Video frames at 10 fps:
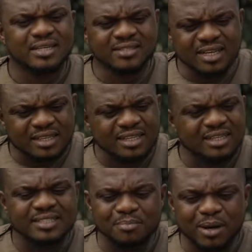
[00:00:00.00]
there are
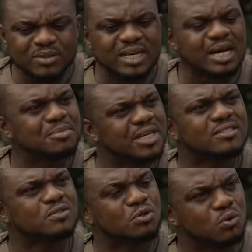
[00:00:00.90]
certain things about her I'm
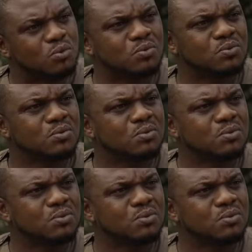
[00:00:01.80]
yet to know.